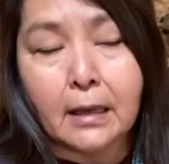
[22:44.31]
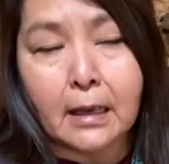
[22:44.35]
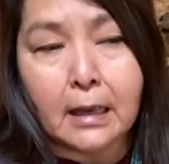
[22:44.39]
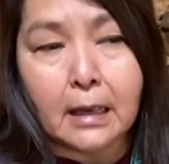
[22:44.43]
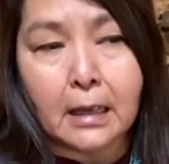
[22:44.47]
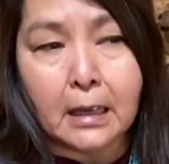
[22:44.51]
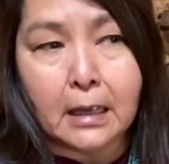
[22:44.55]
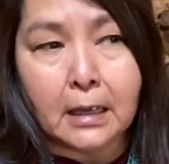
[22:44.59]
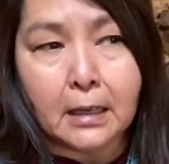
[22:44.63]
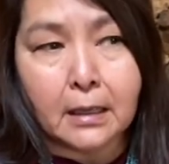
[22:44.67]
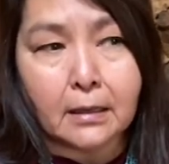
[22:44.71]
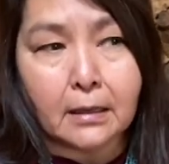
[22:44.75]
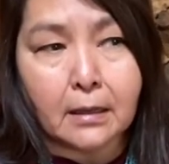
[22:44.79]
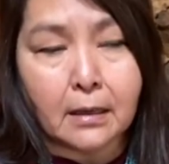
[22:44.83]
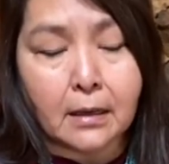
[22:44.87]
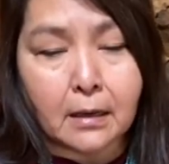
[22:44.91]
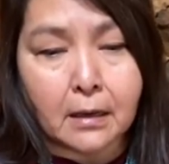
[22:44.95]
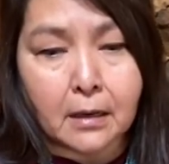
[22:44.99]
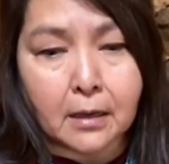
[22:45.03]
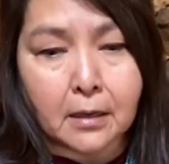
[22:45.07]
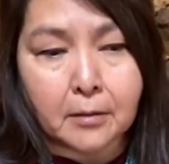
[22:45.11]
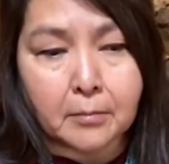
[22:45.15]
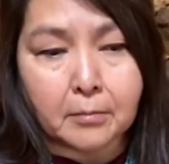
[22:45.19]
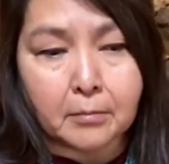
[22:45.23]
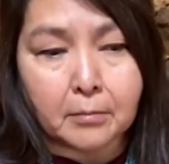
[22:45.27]
and
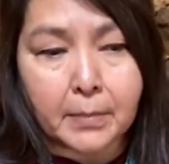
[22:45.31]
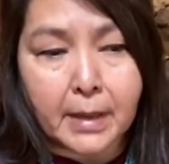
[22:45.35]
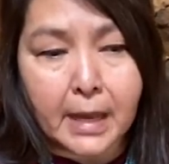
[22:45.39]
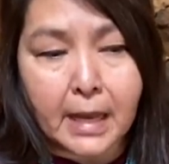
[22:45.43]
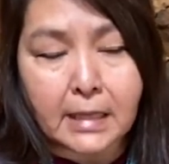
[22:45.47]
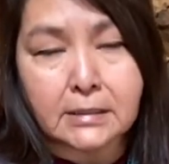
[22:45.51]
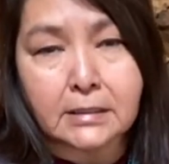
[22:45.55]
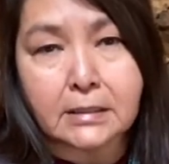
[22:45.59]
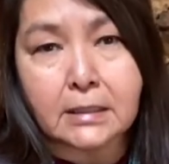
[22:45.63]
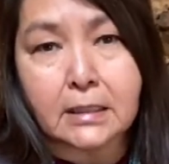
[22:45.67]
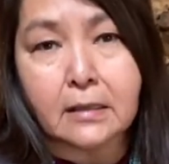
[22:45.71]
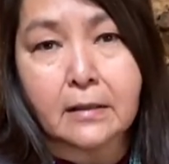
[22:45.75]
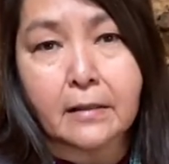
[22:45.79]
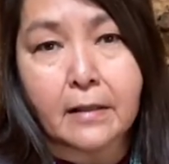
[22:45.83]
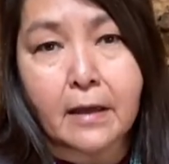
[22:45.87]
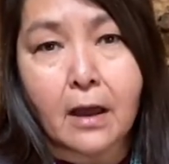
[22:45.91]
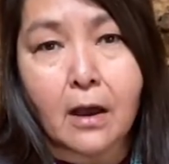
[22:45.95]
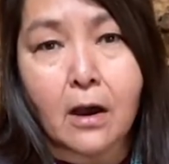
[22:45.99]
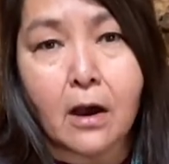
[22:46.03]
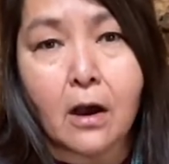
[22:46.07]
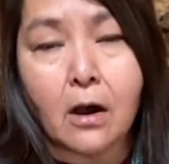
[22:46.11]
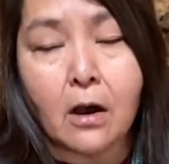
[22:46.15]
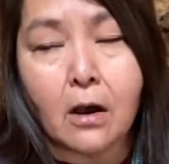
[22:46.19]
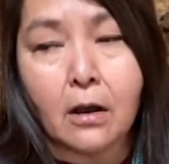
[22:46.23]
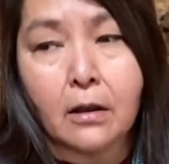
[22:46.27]
passing that
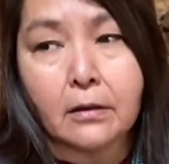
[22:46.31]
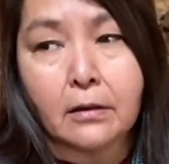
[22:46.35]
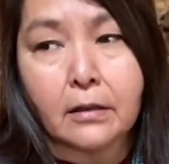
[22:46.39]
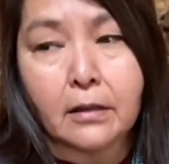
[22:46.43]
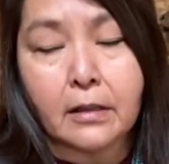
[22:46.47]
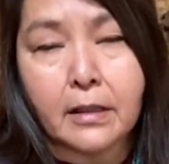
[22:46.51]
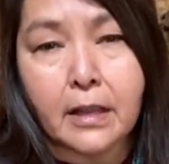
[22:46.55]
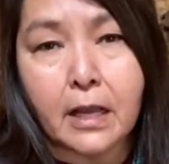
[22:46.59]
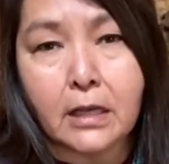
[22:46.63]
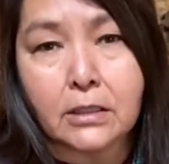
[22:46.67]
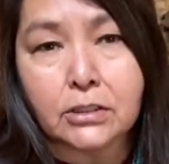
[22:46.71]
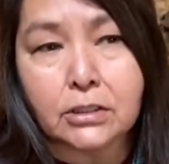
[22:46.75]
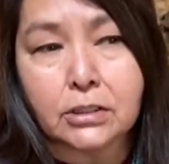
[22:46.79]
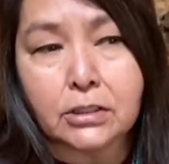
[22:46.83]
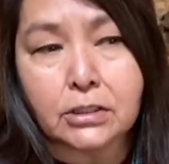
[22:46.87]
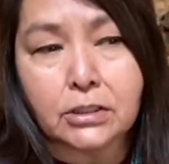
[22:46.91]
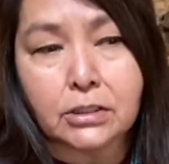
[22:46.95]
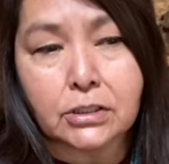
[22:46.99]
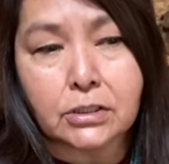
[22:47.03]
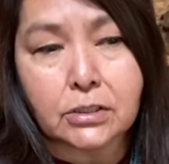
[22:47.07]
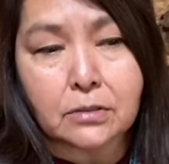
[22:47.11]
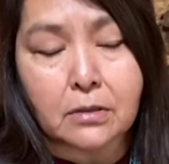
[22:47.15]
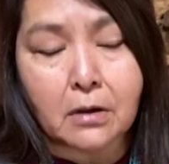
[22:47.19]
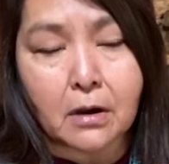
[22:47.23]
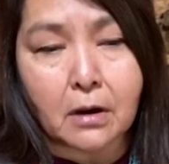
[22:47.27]
on, not just
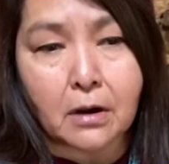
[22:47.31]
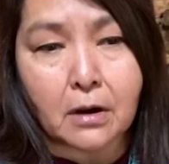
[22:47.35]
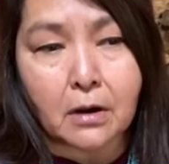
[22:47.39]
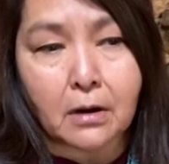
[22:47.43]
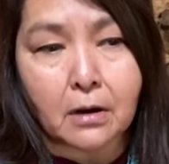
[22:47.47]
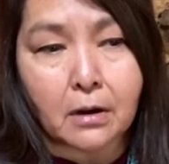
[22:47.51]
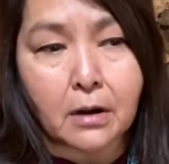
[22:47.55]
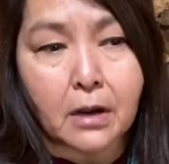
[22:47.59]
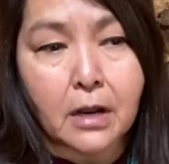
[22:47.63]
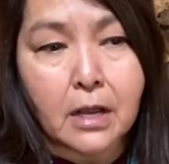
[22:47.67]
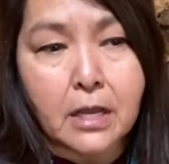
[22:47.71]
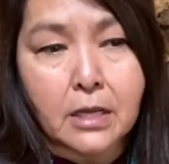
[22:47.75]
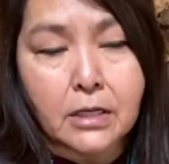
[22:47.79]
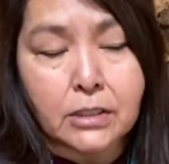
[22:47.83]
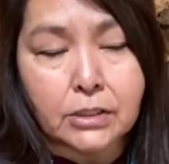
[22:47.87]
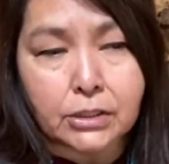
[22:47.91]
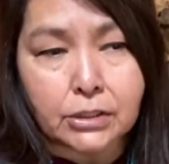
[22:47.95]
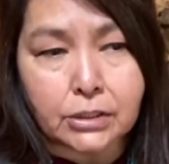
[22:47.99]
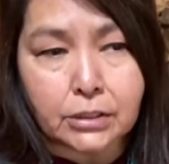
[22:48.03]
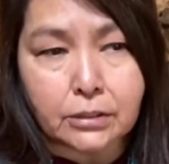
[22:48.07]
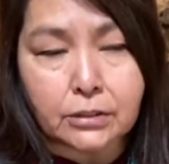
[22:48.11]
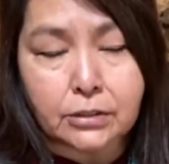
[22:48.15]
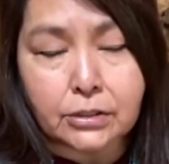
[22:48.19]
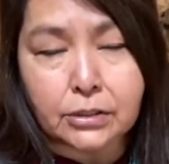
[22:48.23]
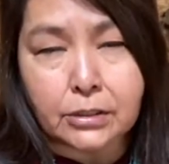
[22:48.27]
to our
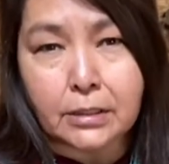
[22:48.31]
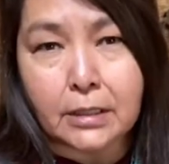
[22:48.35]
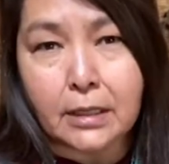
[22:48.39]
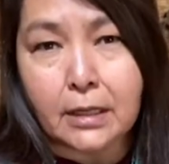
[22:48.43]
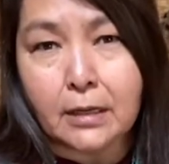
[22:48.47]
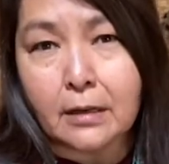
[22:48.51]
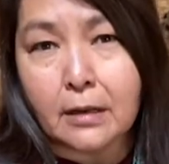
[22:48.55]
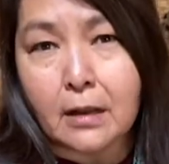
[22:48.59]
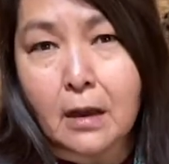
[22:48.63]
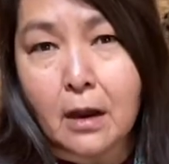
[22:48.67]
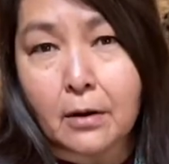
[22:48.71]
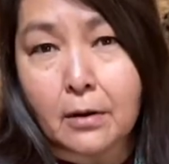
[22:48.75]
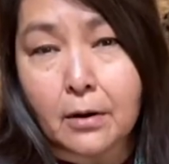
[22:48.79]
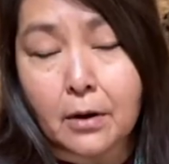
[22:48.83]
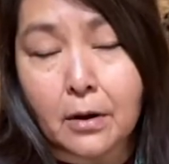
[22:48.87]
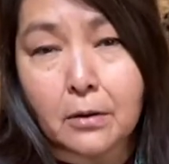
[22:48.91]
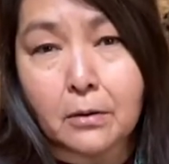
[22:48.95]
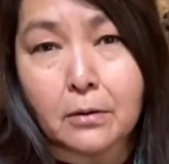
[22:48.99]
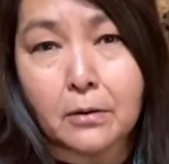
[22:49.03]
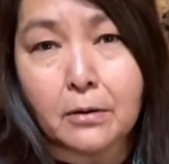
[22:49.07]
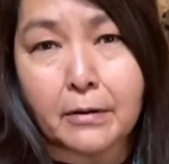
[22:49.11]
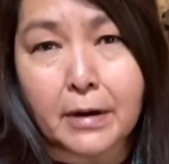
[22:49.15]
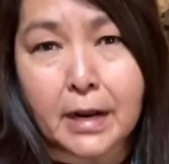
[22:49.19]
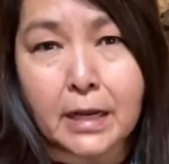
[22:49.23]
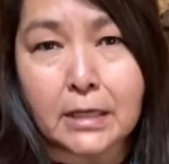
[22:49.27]
children and our
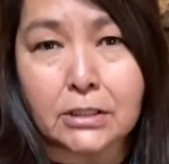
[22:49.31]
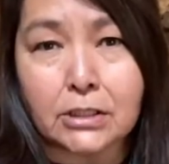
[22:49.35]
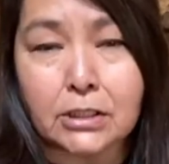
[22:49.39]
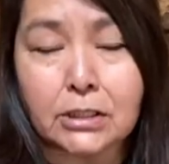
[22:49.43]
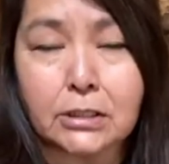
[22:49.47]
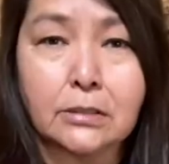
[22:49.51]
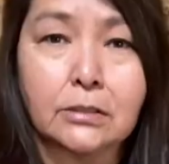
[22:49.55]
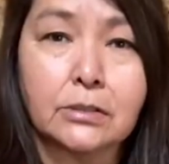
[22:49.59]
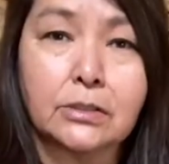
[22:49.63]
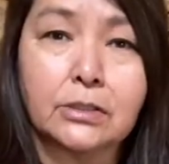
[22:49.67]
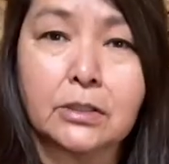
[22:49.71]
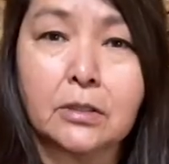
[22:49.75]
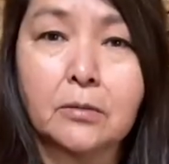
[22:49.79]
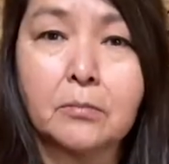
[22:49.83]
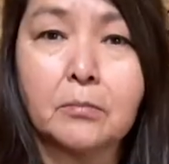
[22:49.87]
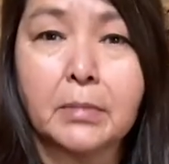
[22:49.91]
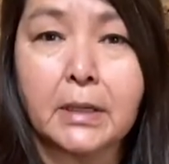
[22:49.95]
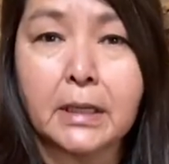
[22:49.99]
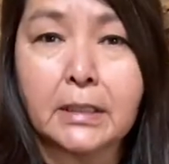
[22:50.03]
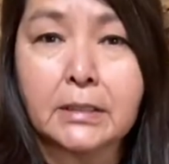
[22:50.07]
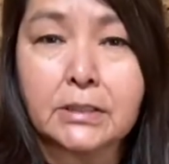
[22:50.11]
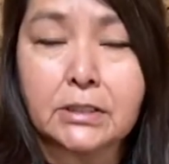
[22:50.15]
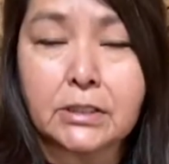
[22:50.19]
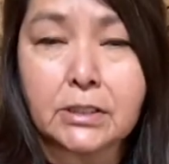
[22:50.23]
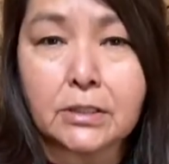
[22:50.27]
own grandchildren,
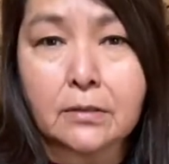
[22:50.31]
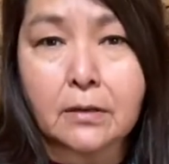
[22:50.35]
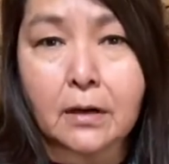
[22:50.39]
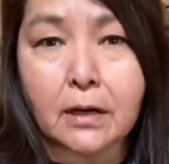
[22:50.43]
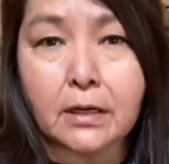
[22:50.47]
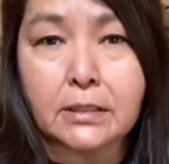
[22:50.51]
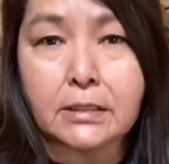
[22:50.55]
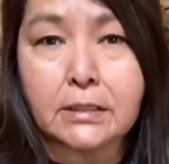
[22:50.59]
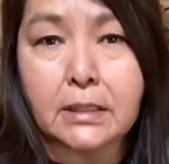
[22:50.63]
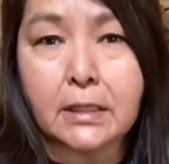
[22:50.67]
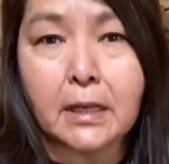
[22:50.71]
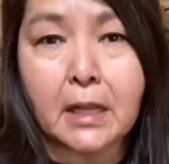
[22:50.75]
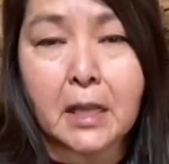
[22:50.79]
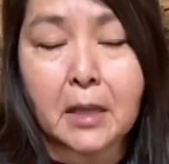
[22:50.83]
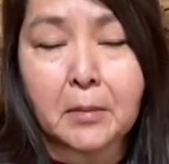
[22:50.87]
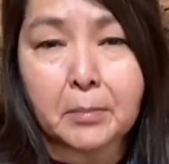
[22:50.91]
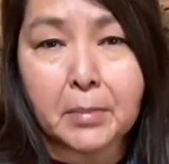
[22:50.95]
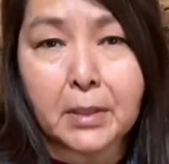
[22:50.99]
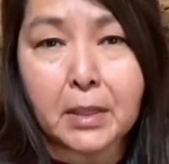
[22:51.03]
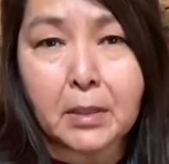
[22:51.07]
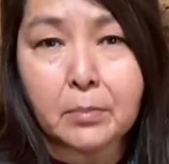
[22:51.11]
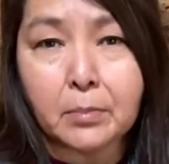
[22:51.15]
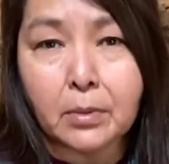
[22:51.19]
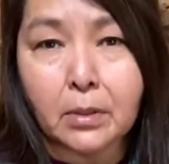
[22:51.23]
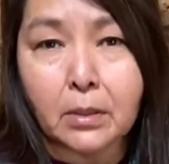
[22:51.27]
but to our Diné
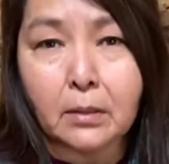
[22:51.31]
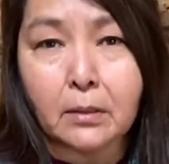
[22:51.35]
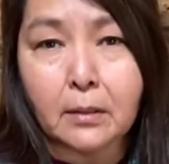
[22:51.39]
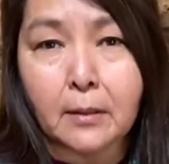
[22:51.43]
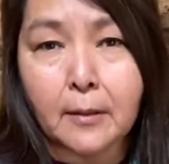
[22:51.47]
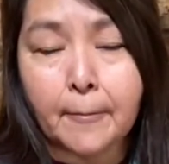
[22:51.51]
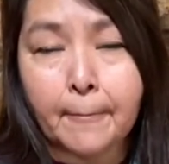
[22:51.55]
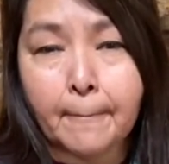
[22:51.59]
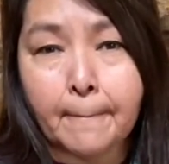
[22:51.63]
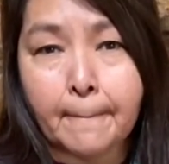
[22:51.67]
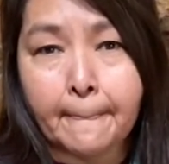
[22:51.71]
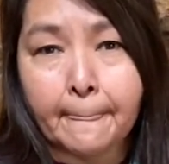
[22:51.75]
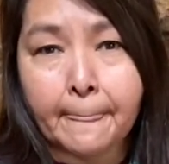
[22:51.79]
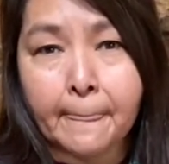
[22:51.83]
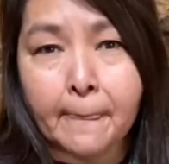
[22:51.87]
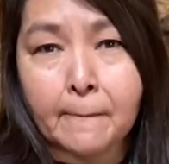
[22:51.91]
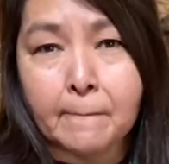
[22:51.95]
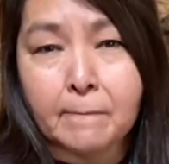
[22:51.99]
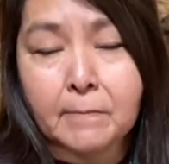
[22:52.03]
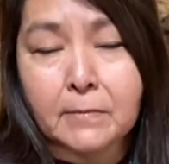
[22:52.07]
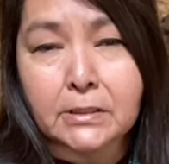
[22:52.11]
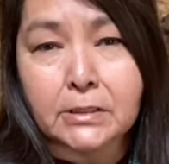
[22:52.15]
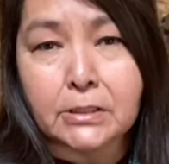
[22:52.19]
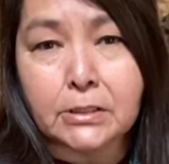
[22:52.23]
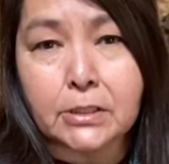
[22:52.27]
people.
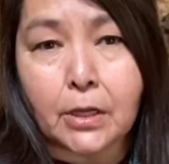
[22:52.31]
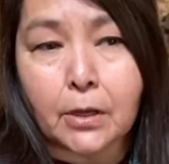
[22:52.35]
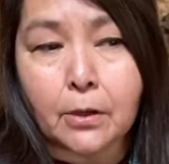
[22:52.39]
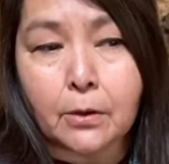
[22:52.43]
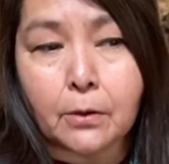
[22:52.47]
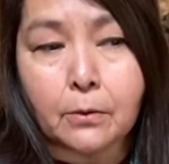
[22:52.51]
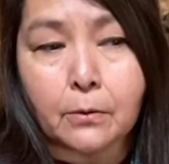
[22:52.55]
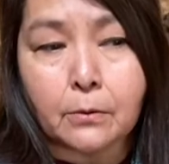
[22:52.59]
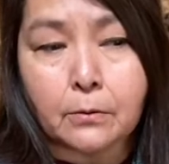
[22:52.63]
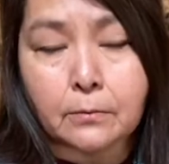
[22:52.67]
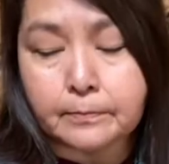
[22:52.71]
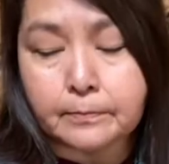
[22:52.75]
So